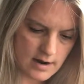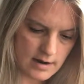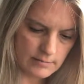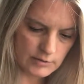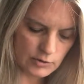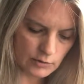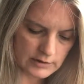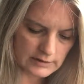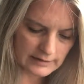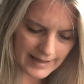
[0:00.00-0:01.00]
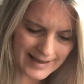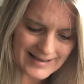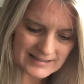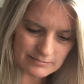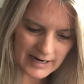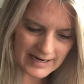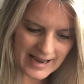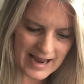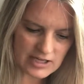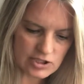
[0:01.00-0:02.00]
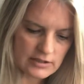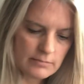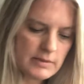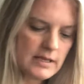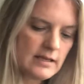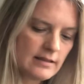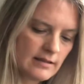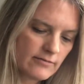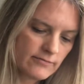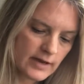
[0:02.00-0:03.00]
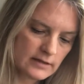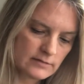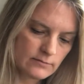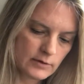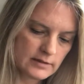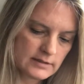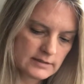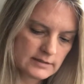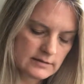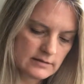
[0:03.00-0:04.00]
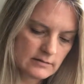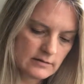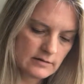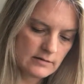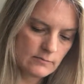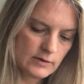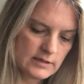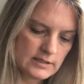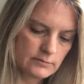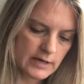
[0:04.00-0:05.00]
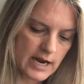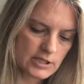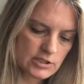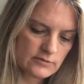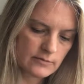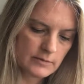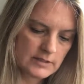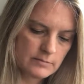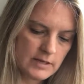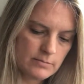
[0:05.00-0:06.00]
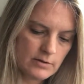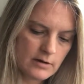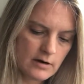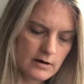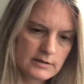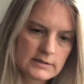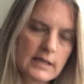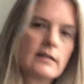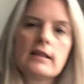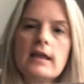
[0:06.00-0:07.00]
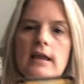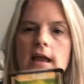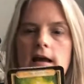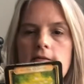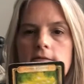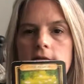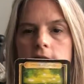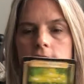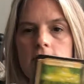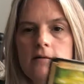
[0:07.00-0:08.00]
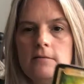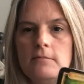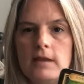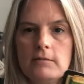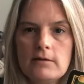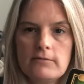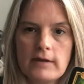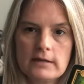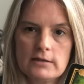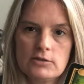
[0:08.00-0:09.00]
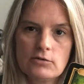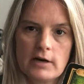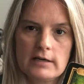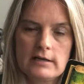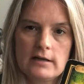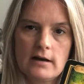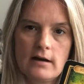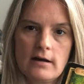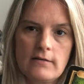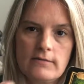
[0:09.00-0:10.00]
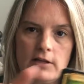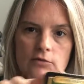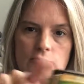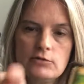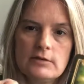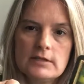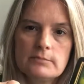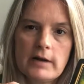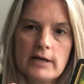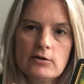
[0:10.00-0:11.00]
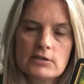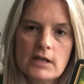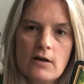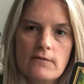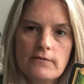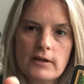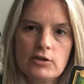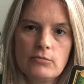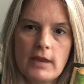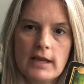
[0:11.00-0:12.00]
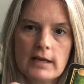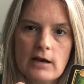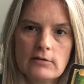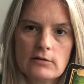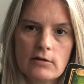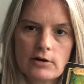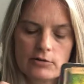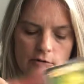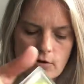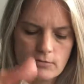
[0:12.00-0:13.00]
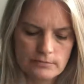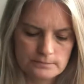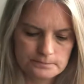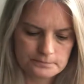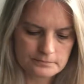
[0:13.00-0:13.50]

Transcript: um, your delays might actually be the effect of what this, what these reactions from these people are, is that they have maybe affected your idea of, can you do this by yourself? Can you make it out there on your own?